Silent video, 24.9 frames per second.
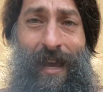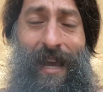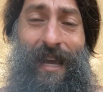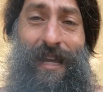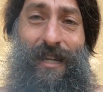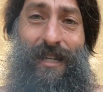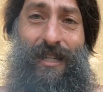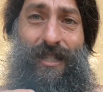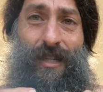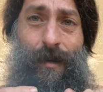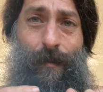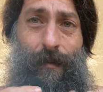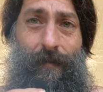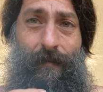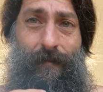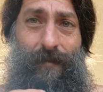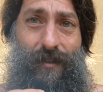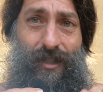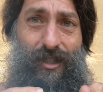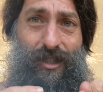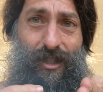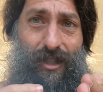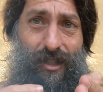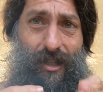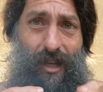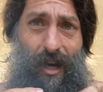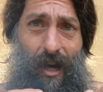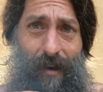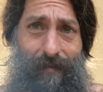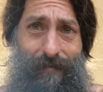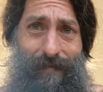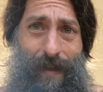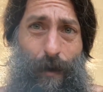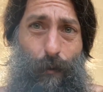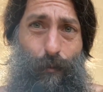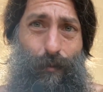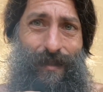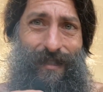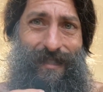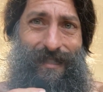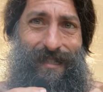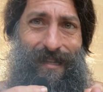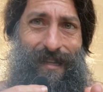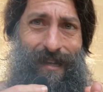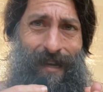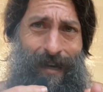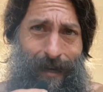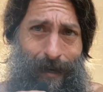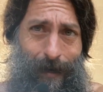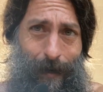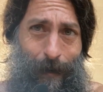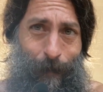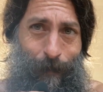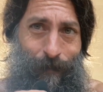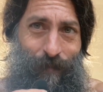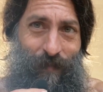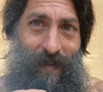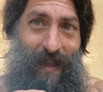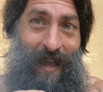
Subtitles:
in some of the stuff that was there.